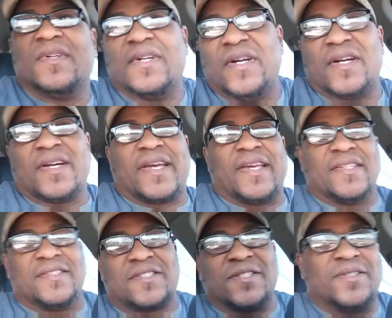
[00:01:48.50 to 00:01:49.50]
Alright,
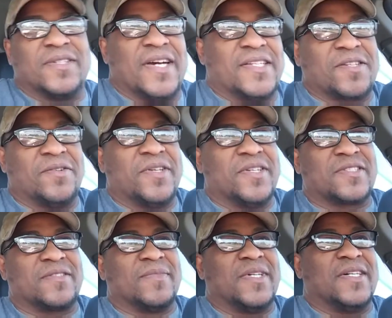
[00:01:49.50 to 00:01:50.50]
so you guys gonna hear
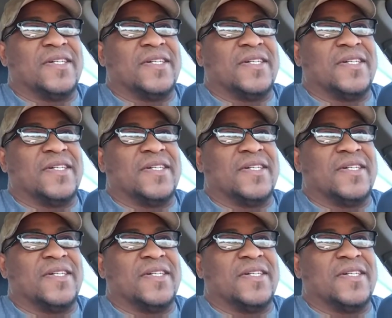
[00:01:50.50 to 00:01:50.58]
some